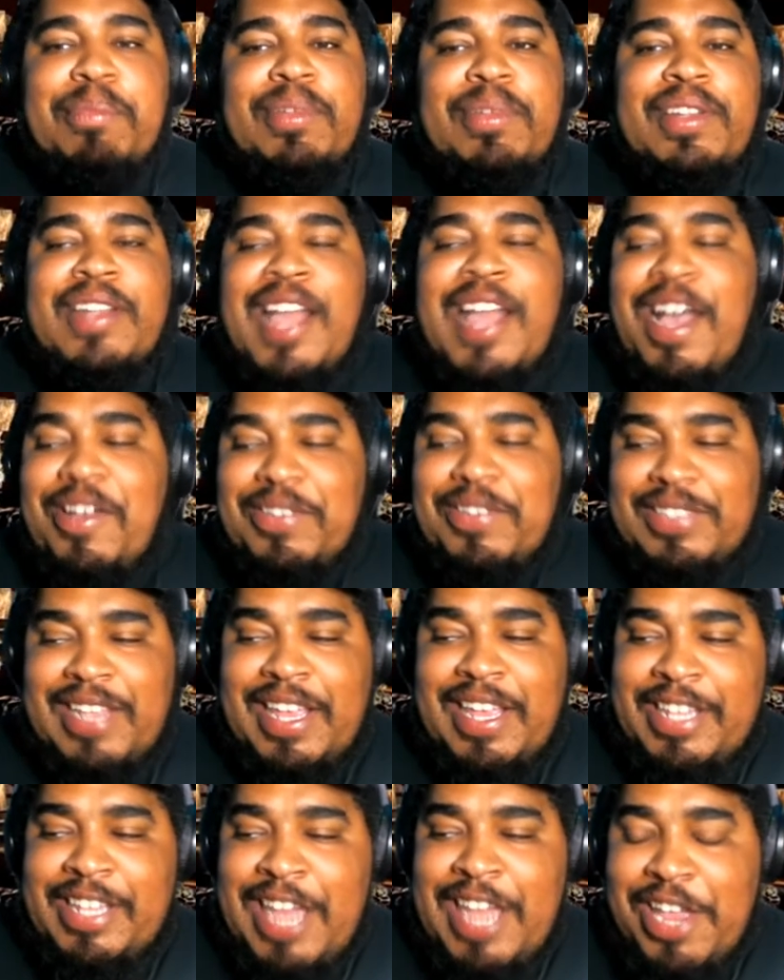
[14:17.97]
But now it's
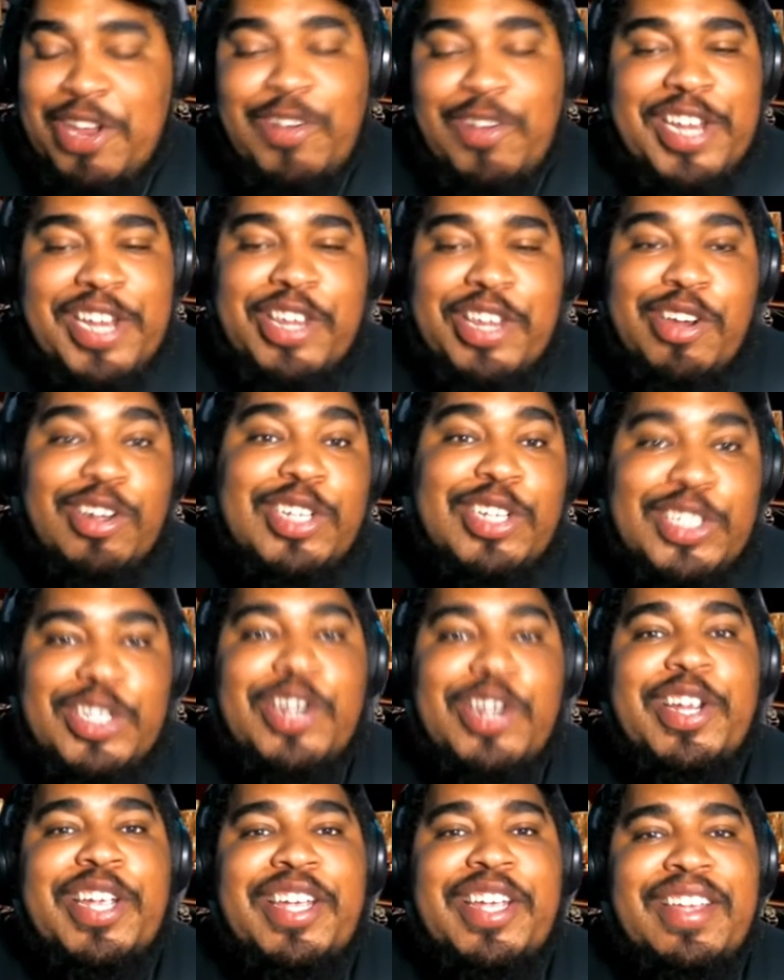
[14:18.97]
like now you're in your
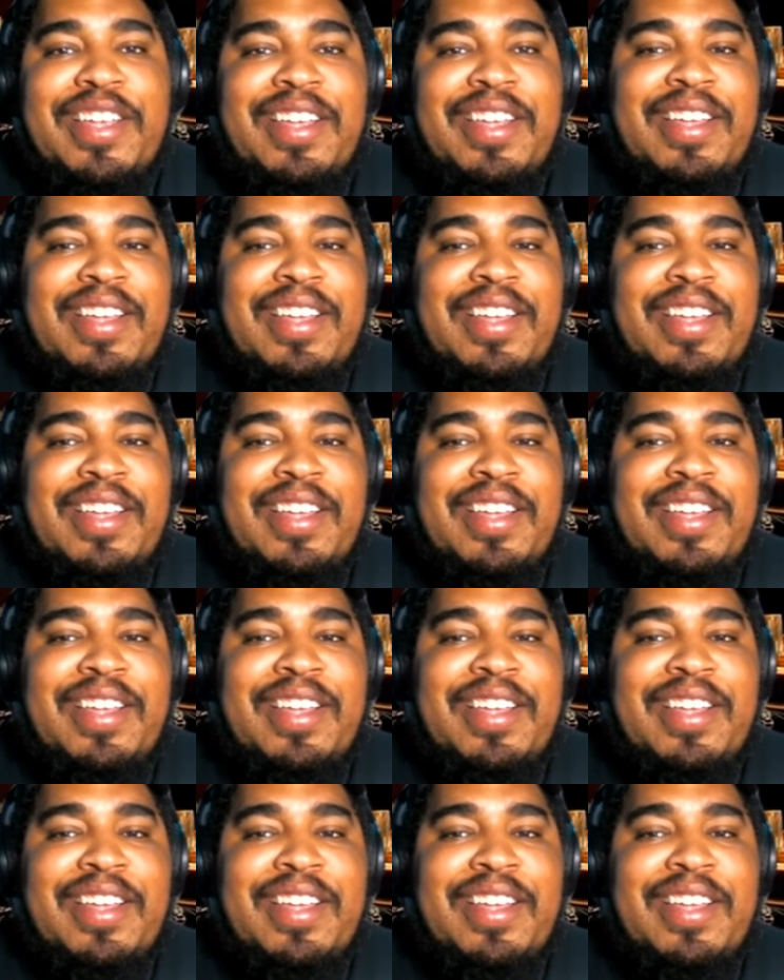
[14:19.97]
circuit.